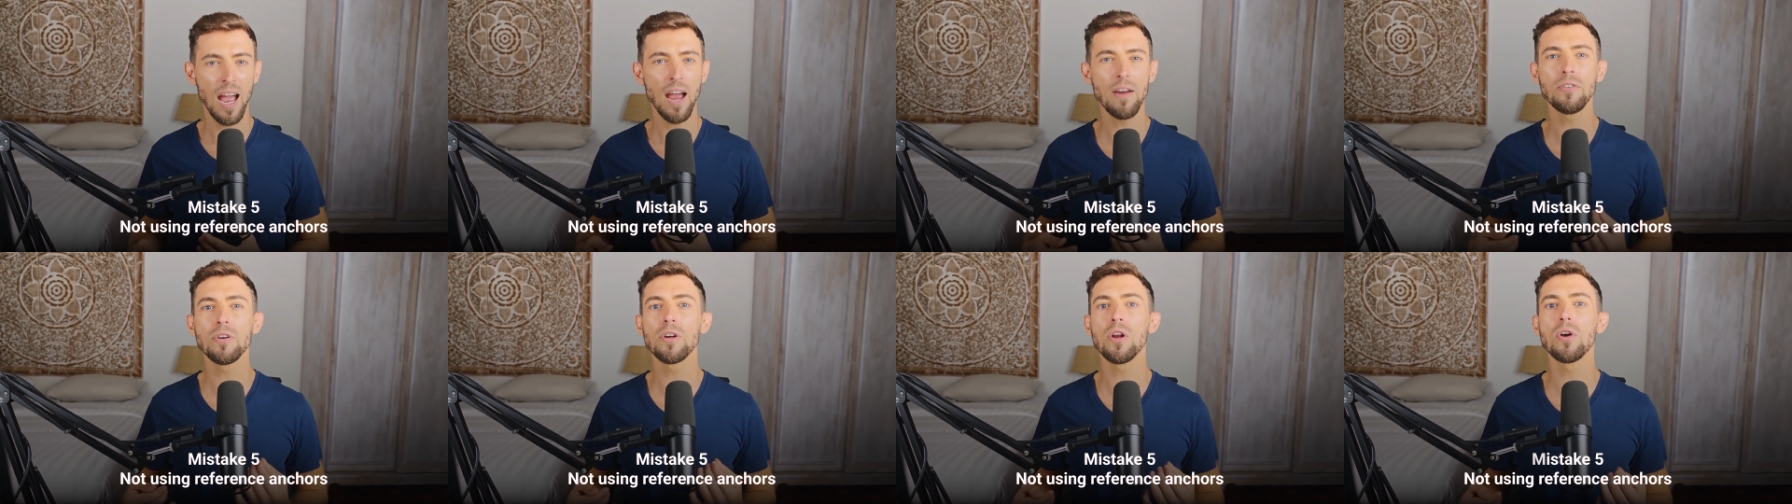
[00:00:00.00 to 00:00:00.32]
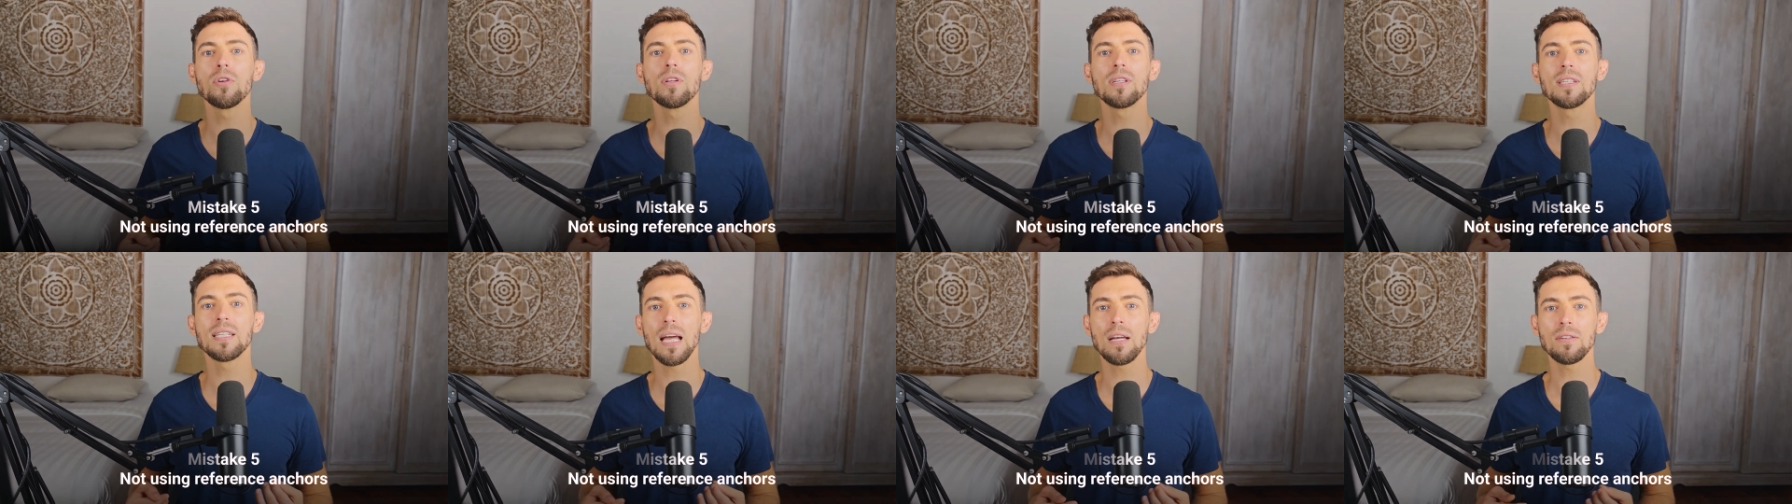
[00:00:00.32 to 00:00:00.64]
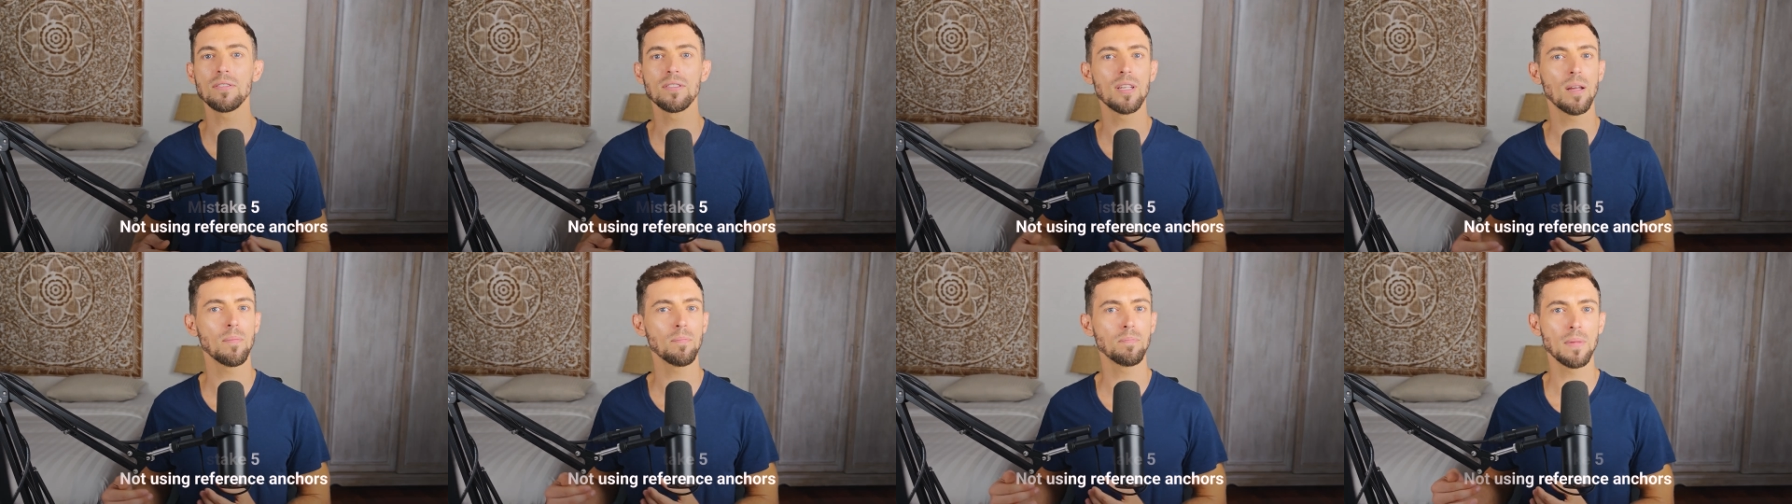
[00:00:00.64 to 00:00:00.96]
Ever notice
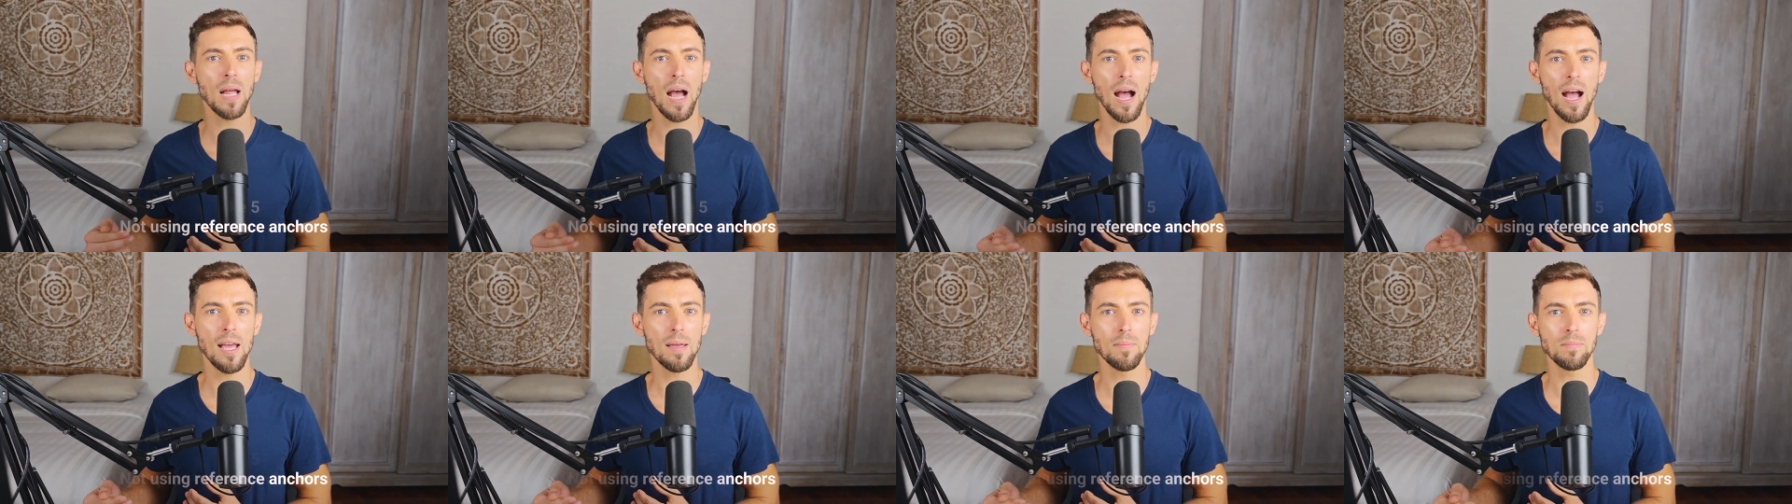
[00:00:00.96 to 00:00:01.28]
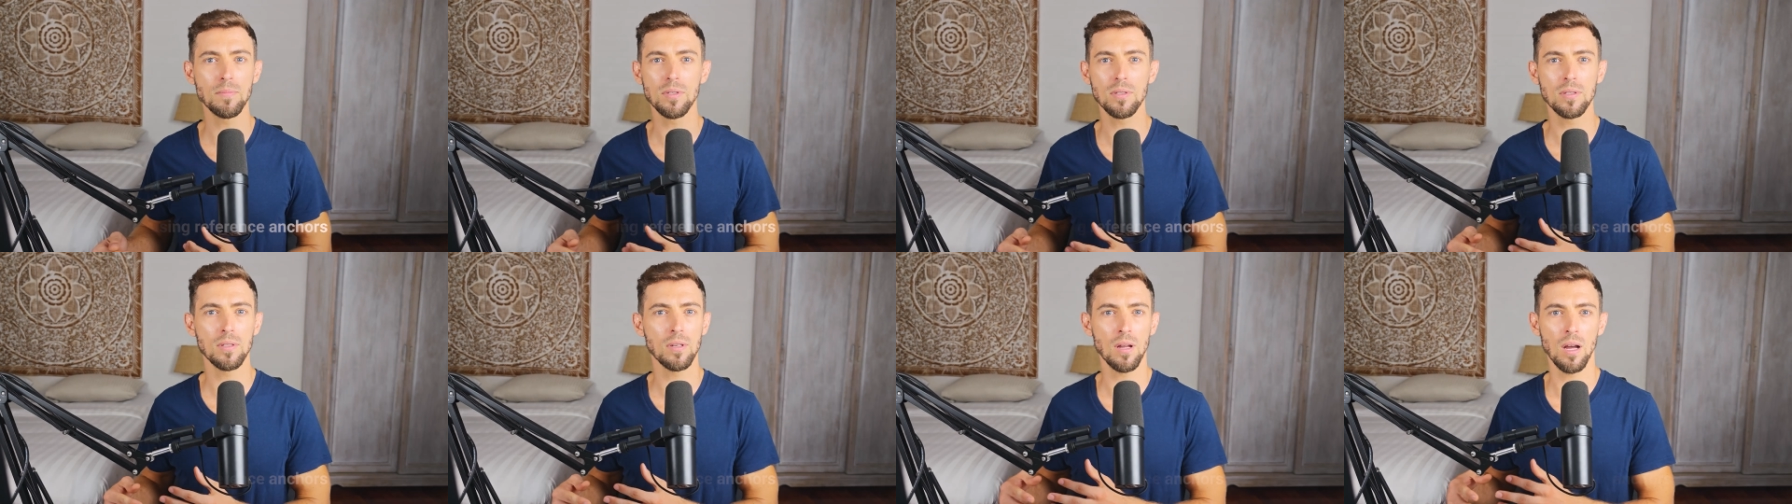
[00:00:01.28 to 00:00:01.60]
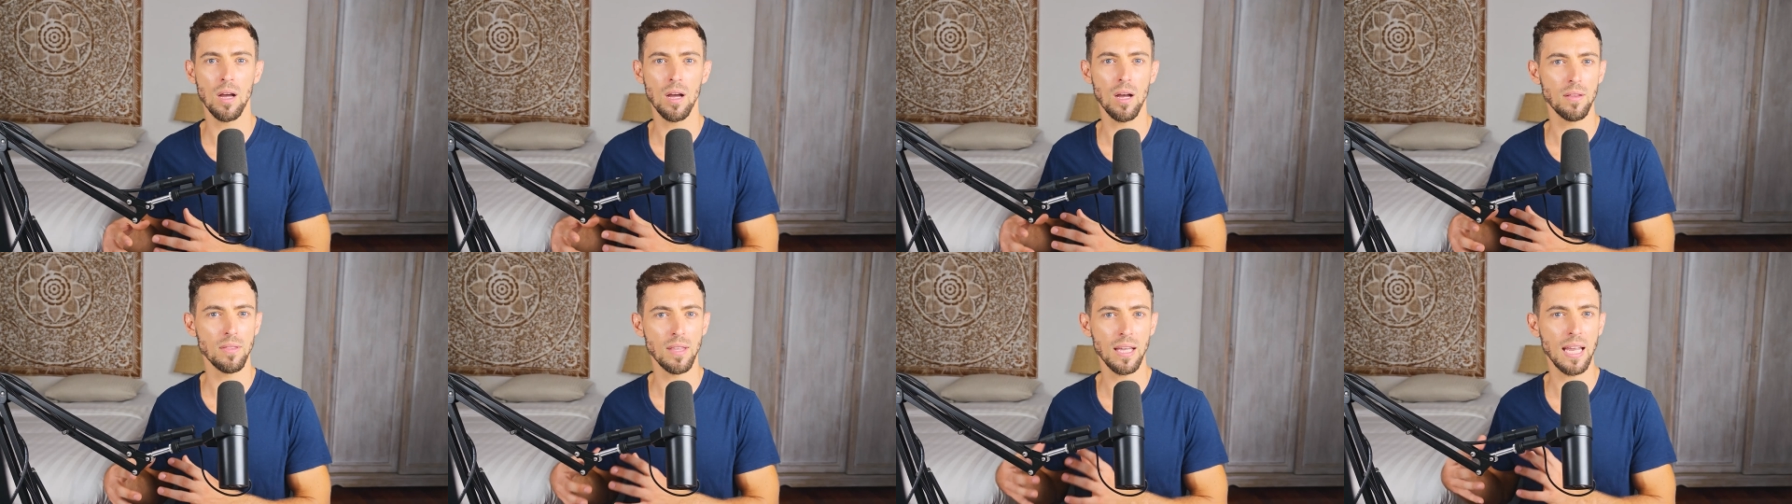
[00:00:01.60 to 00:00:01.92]
how sometimes
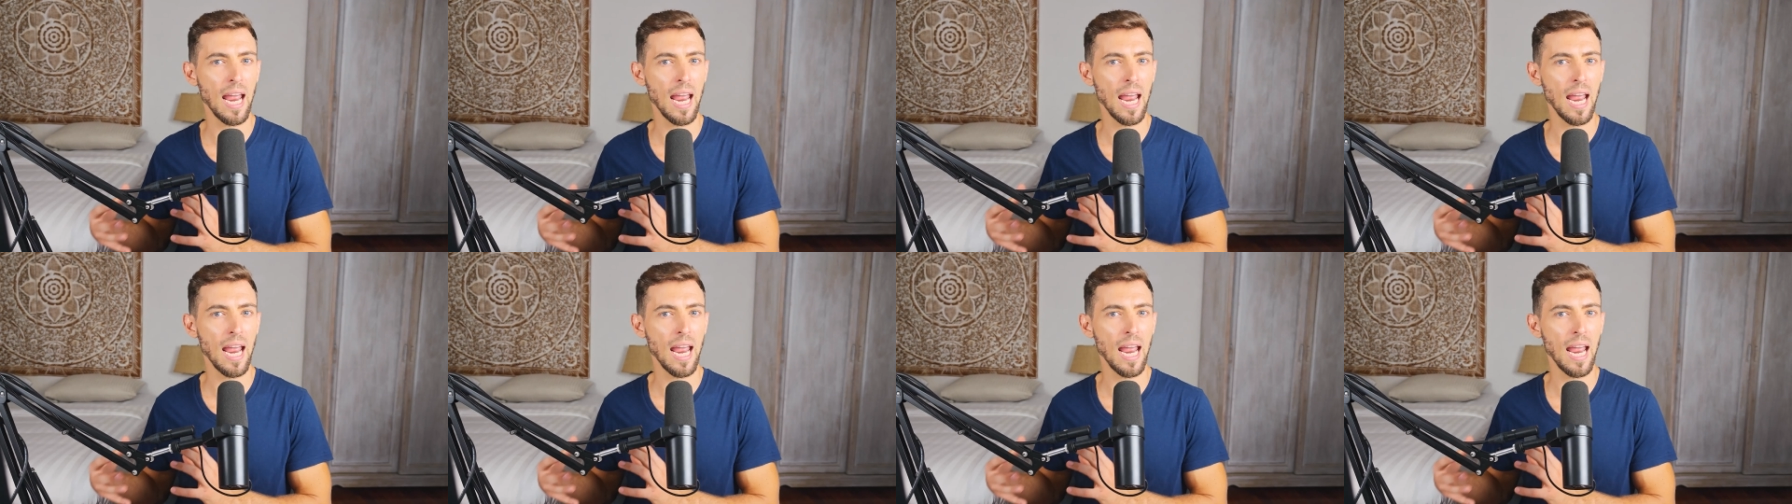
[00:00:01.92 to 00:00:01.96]
uh,